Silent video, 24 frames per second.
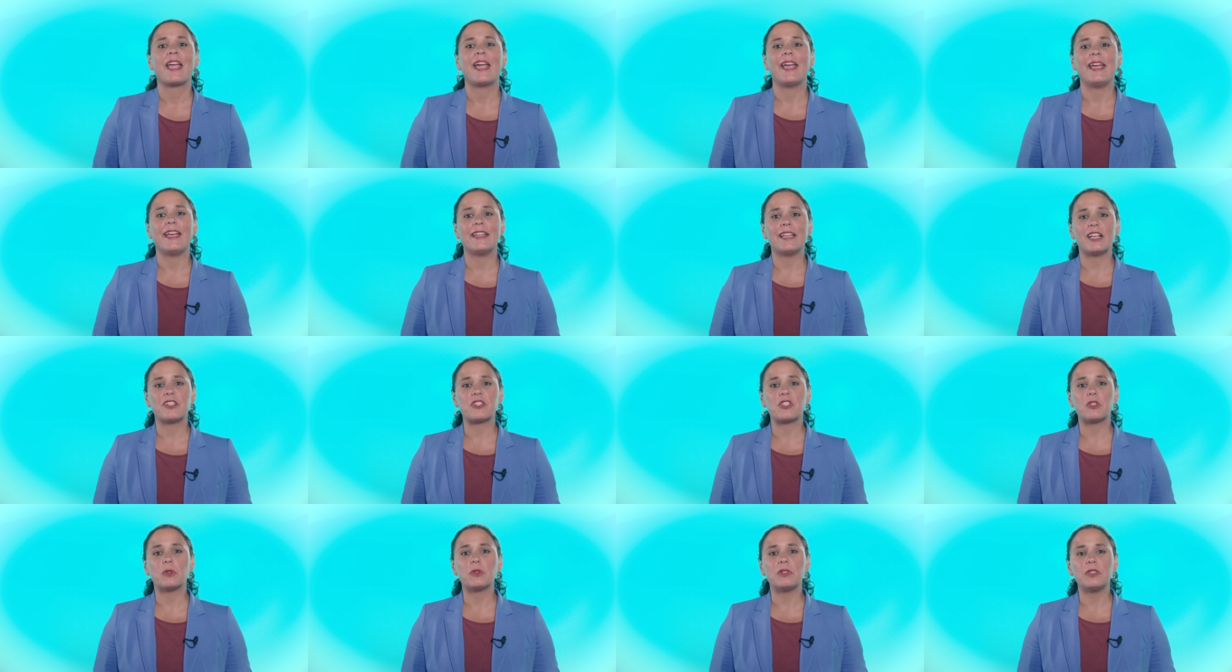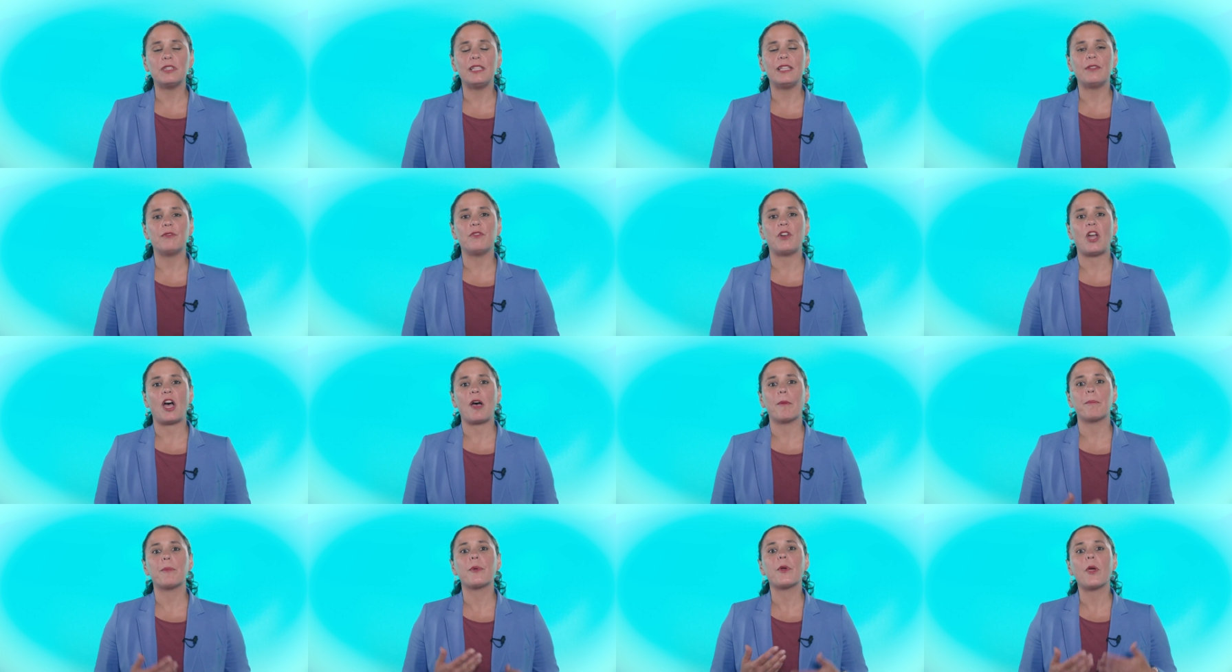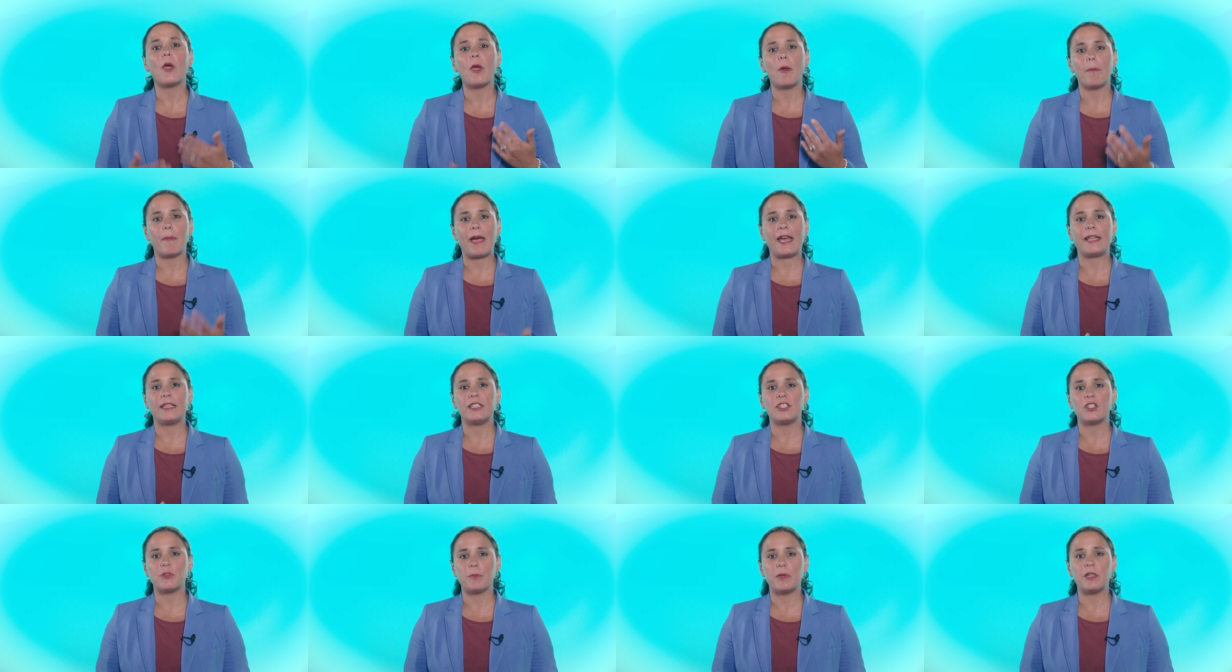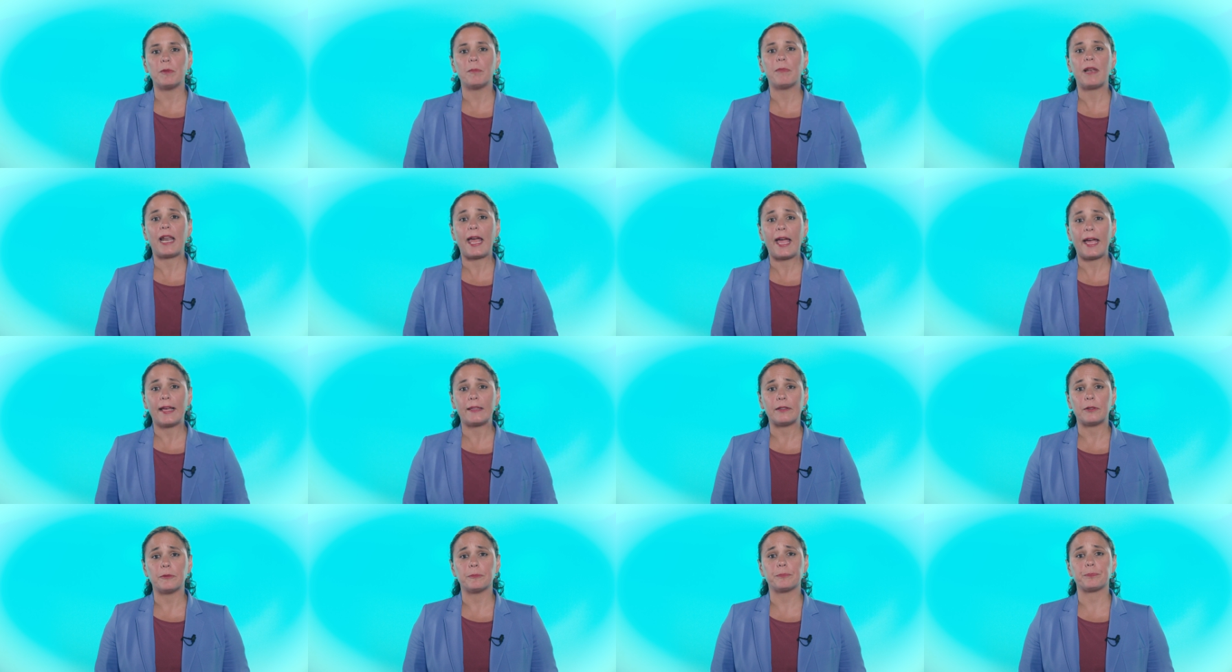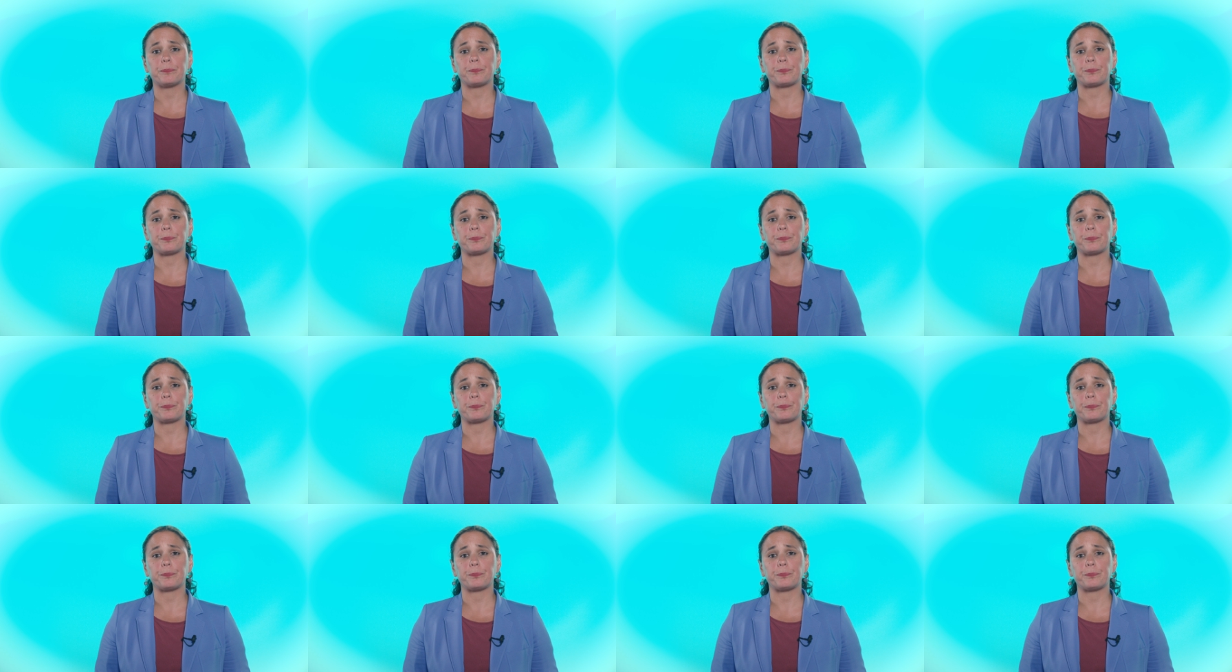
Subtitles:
and also to develop a management plan.